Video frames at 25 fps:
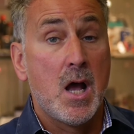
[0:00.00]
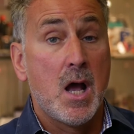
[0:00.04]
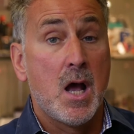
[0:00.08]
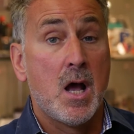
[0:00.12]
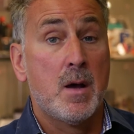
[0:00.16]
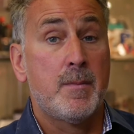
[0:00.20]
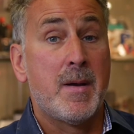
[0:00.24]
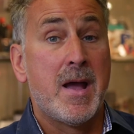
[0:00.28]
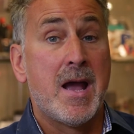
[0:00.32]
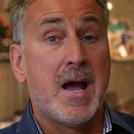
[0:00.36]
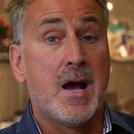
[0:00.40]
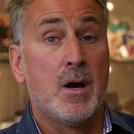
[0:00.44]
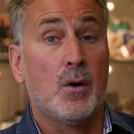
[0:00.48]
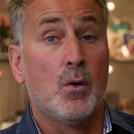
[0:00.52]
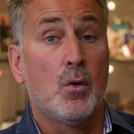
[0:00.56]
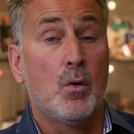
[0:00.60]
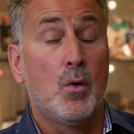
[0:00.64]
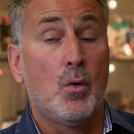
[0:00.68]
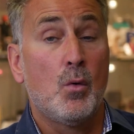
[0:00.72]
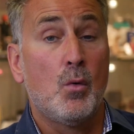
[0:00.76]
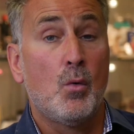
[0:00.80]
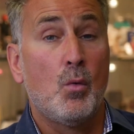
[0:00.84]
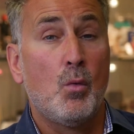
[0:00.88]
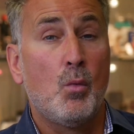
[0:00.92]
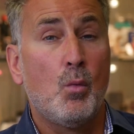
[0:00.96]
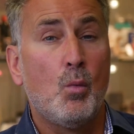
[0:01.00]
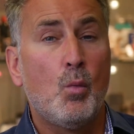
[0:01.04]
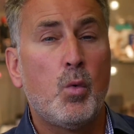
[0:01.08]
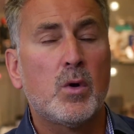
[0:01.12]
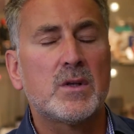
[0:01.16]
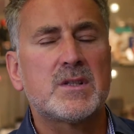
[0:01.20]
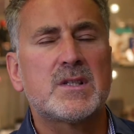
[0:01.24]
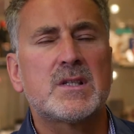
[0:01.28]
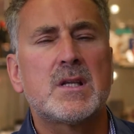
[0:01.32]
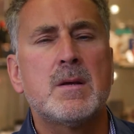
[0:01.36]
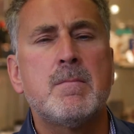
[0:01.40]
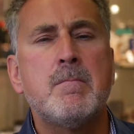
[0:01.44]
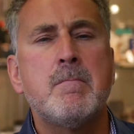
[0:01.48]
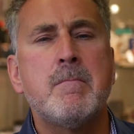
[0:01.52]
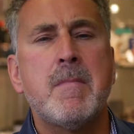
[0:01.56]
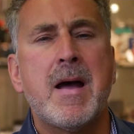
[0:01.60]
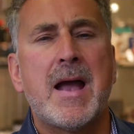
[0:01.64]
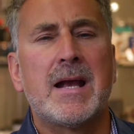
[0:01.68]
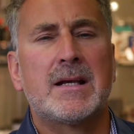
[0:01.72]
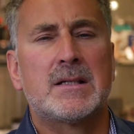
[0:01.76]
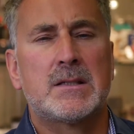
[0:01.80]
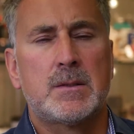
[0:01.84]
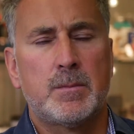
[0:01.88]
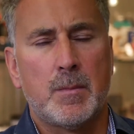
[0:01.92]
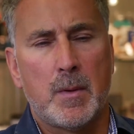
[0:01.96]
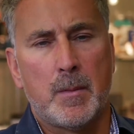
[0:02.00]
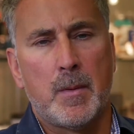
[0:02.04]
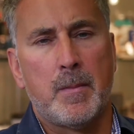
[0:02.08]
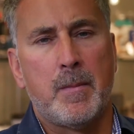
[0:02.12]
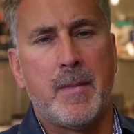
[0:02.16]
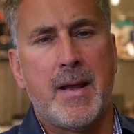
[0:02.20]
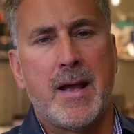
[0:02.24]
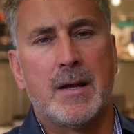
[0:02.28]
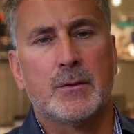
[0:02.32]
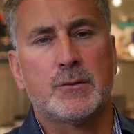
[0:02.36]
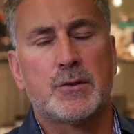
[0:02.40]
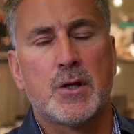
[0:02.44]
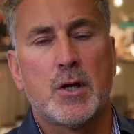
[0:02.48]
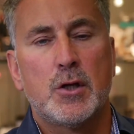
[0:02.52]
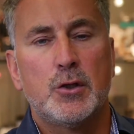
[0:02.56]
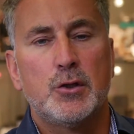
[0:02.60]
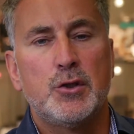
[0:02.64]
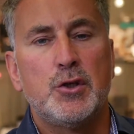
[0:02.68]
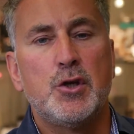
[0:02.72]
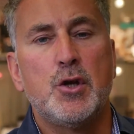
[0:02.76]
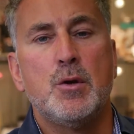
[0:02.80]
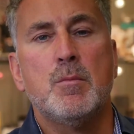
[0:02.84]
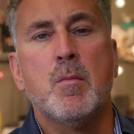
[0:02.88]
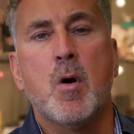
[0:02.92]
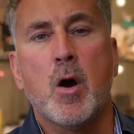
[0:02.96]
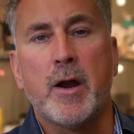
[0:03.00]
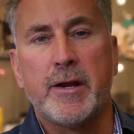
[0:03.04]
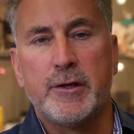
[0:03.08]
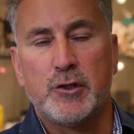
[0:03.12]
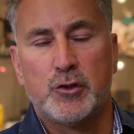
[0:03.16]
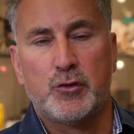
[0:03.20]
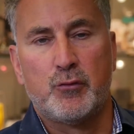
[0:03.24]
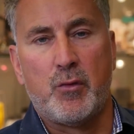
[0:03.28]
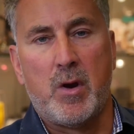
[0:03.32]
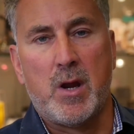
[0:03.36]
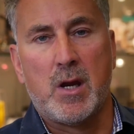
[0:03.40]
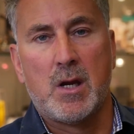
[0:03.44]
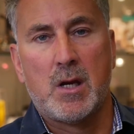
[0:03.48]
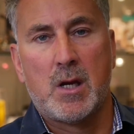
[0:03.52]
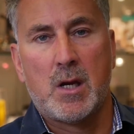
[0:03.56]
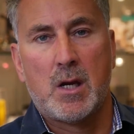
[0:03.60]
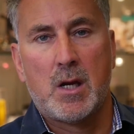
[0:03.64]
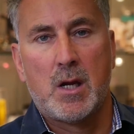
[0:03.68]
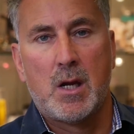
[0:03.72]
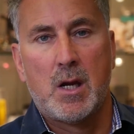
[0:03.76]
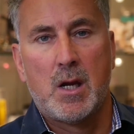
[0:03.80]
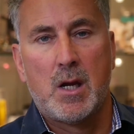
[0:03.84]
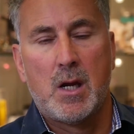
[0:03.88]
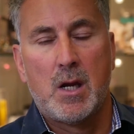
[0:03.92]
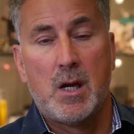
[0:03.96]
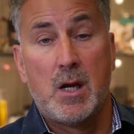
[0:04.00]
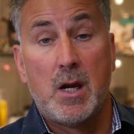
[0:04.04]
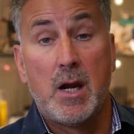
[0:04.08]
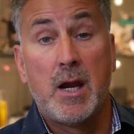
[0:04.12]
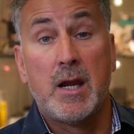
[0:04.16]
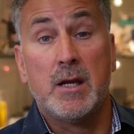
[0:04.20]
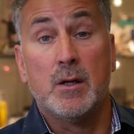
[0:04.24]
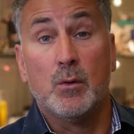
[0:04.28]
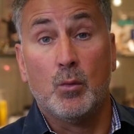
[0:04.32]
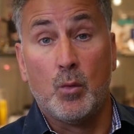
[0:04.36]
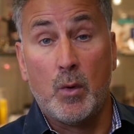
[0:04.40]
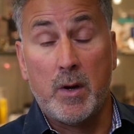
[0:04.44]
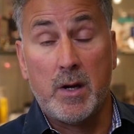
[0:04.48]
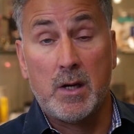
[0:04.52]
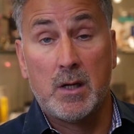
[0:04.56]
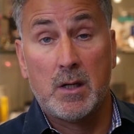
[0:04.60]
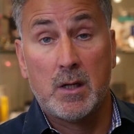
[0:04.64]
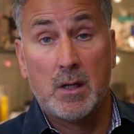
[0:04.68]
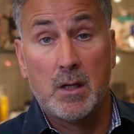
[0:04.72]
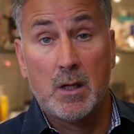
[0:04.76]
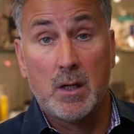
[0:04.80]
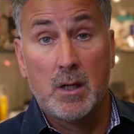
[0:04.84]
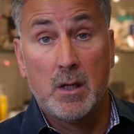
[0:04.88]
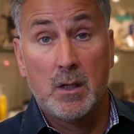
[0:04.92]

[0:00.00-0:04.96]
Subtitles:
about what's the maximum amount you might drink in a week.